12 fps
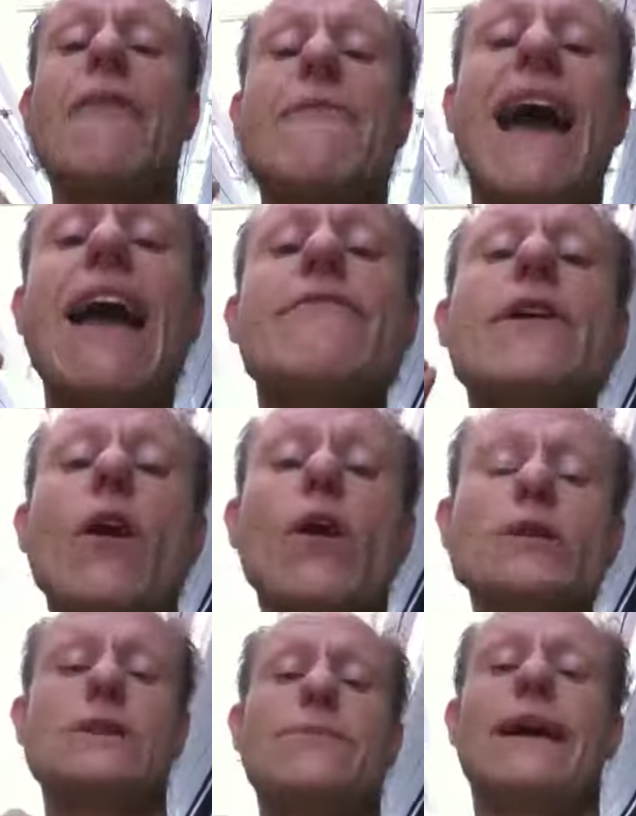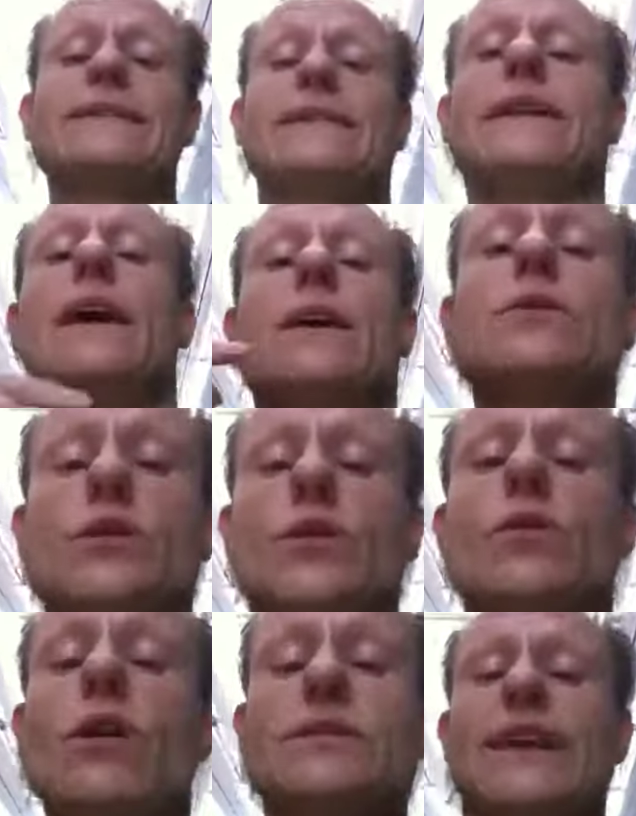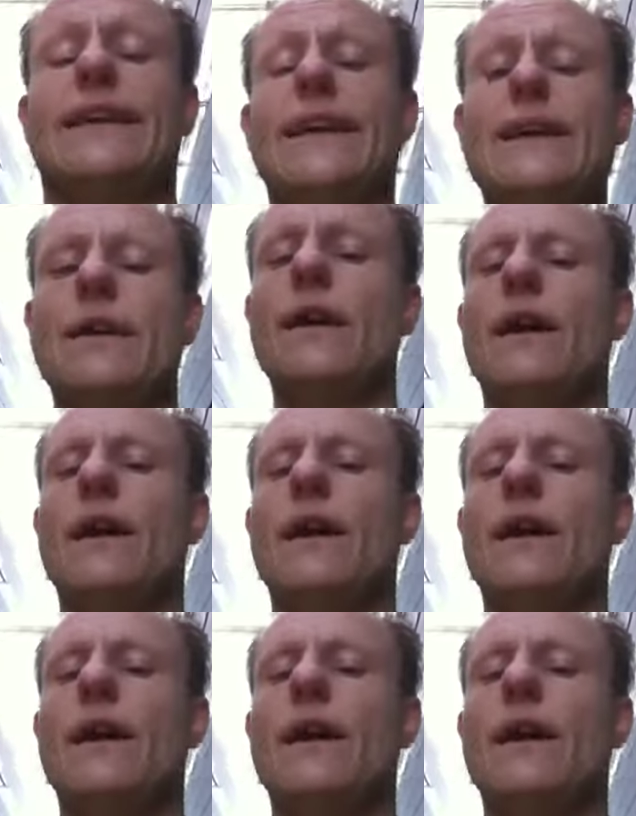And for every automated tool or technique,